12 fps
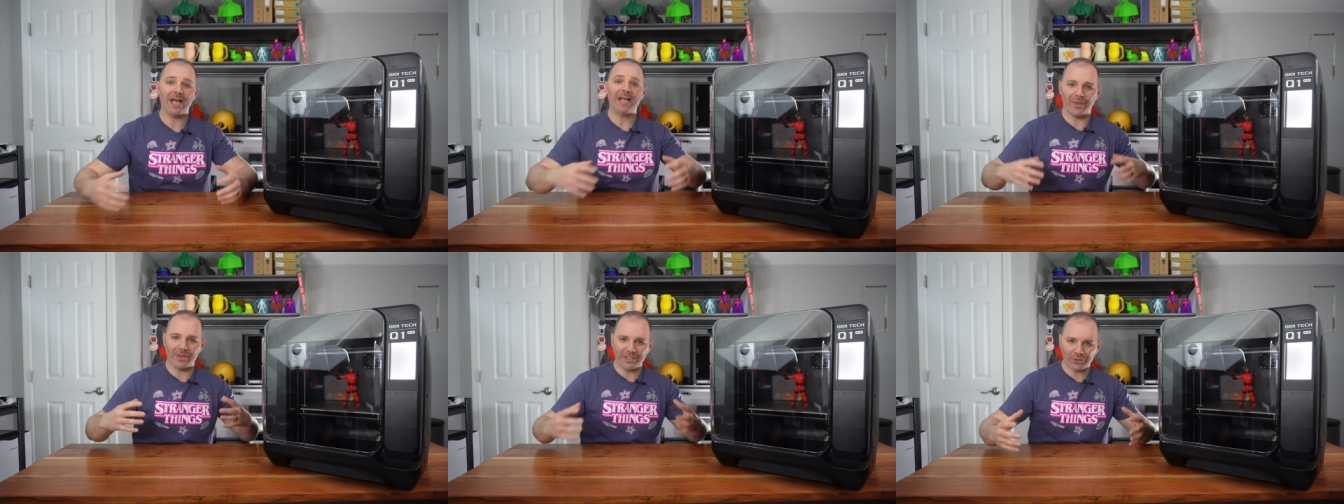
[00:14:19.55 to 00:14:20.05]

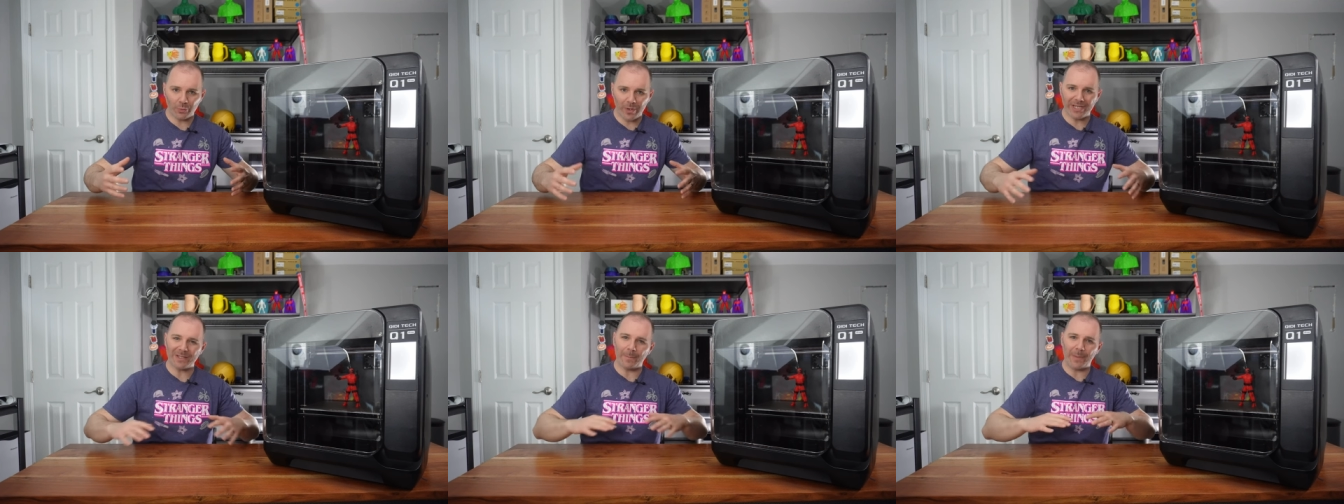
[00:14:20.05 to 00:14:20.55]
This
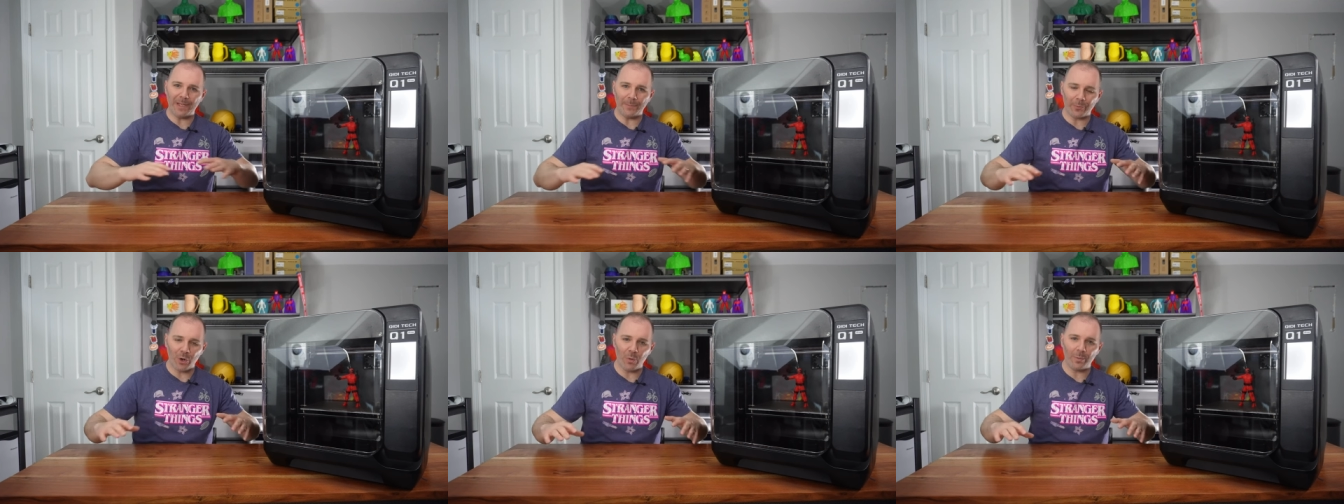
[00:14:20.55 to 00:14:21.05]
way the
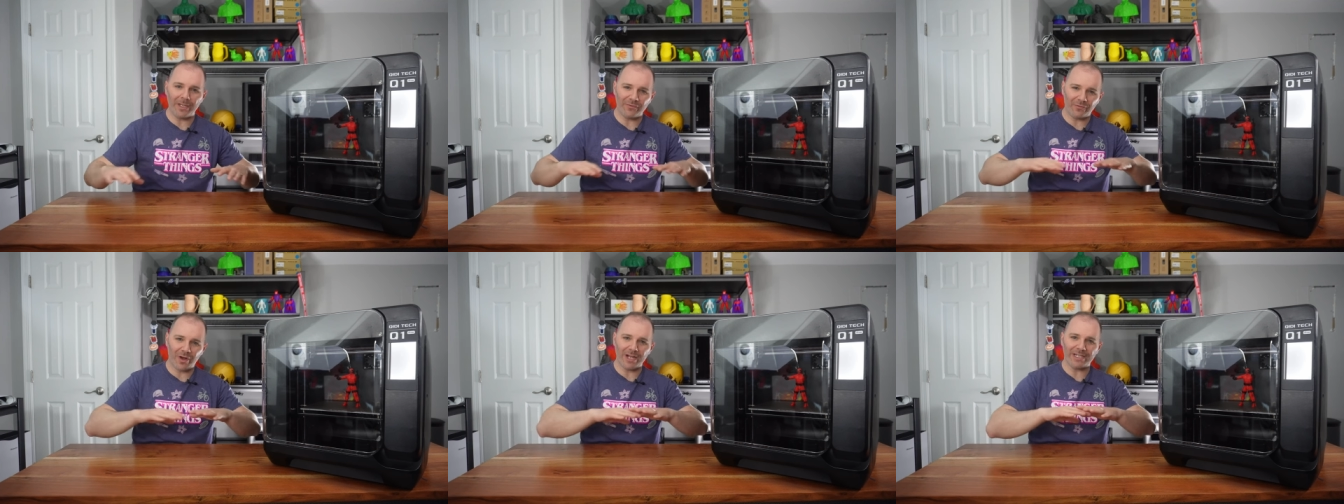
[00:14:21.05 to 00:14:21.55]
bed probe can
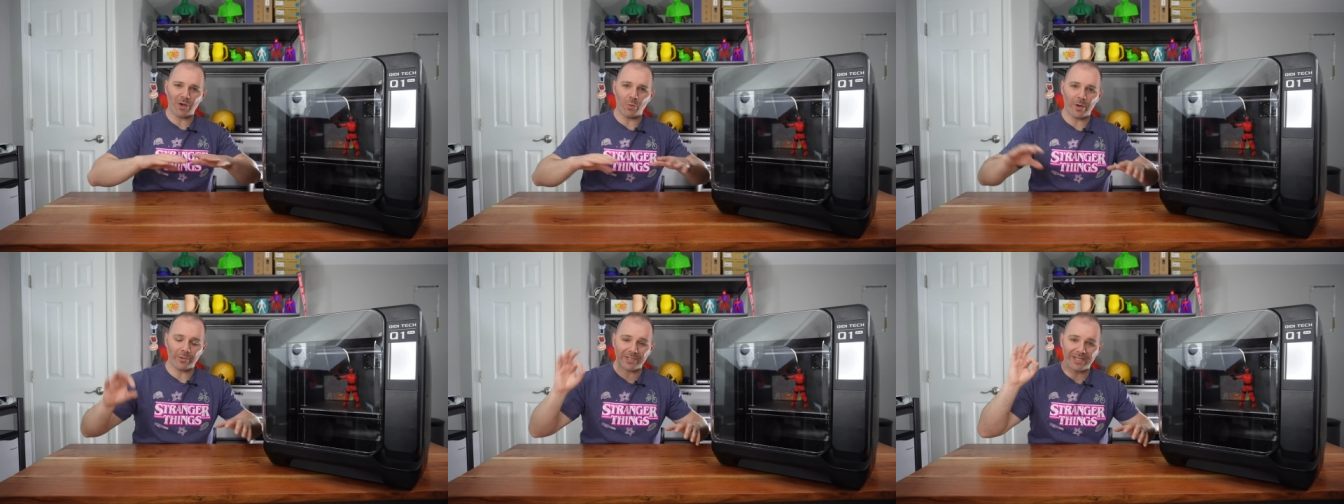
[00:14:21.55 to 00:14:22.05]
find out
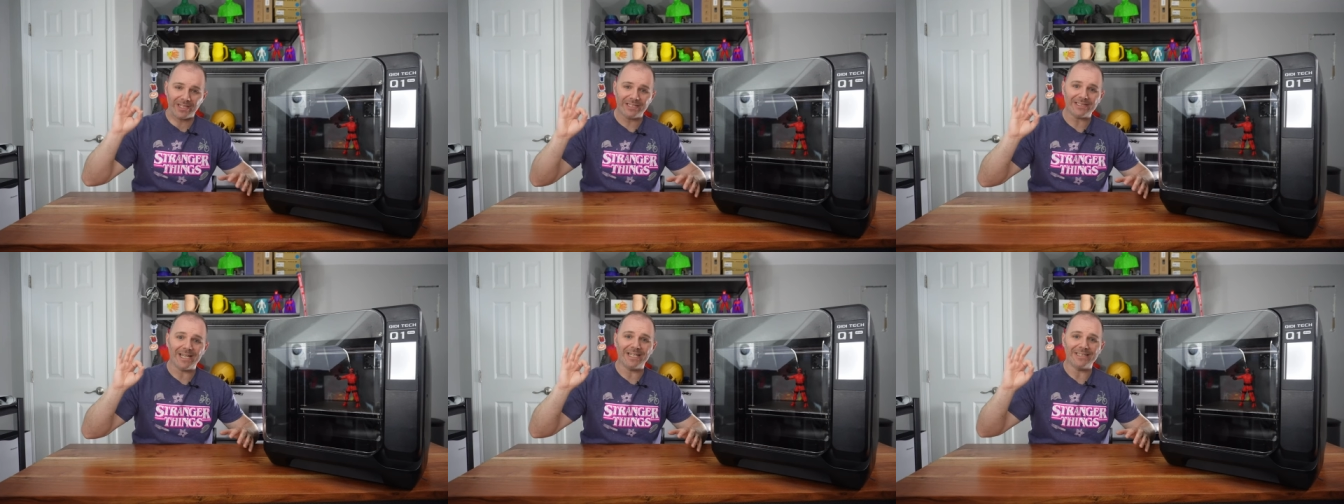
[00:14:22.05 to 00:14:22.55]
where it
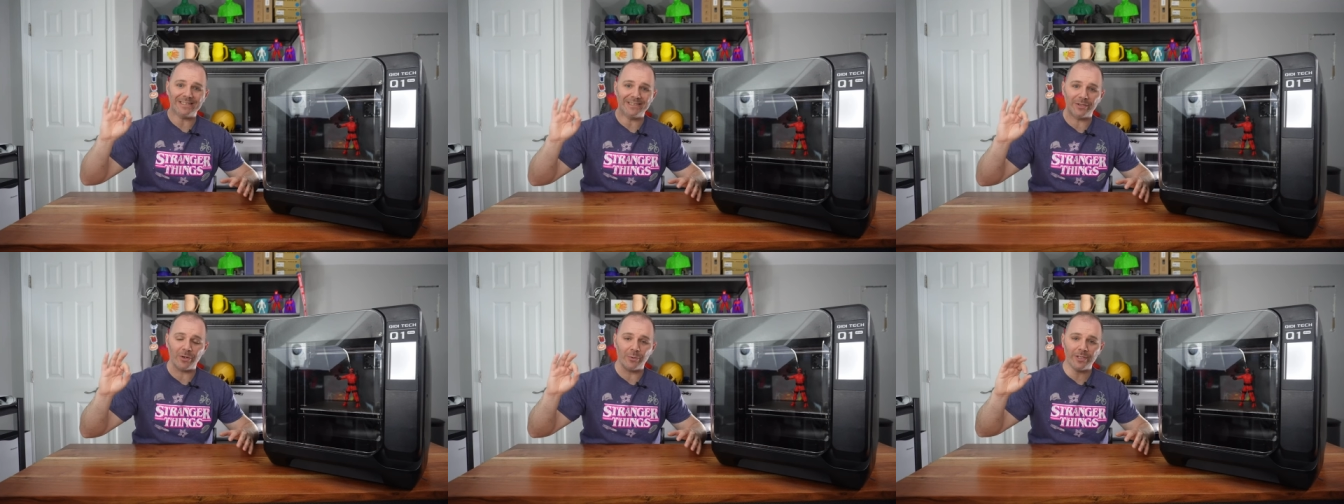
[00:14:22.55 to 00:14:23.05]
thinks
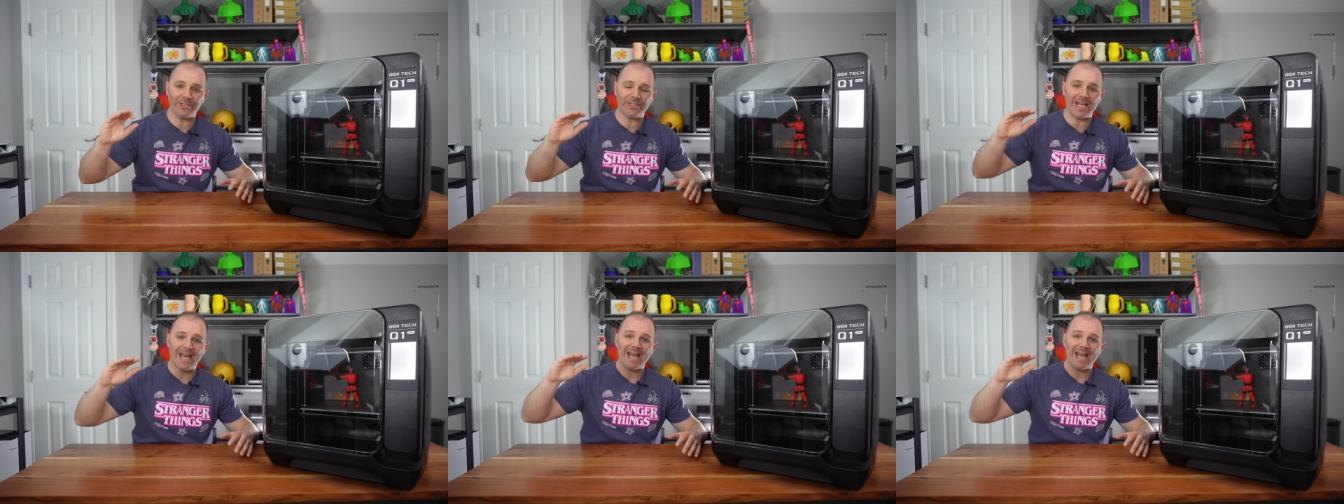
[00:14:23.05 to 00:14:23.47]
zero is